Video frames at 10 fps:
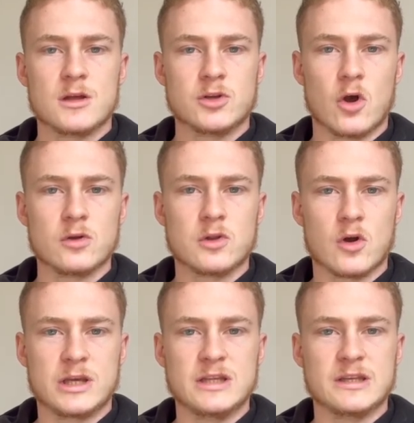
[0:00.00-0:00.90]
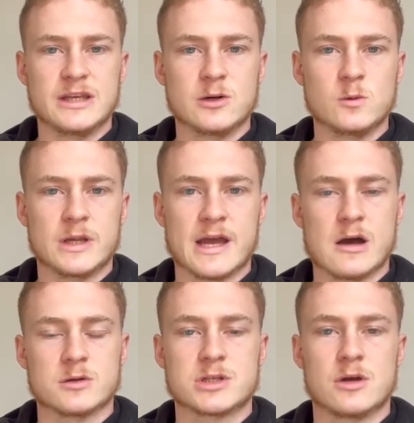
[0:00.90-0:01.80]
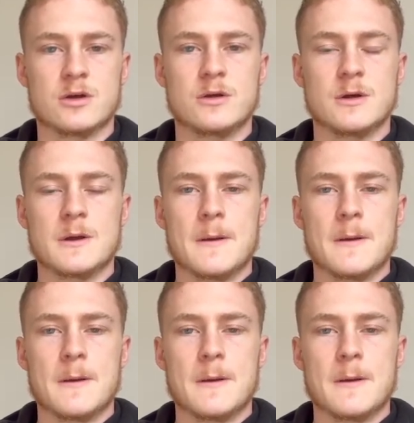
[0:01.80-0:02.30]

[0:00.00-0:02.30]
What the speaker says: No Lachie Neale now, so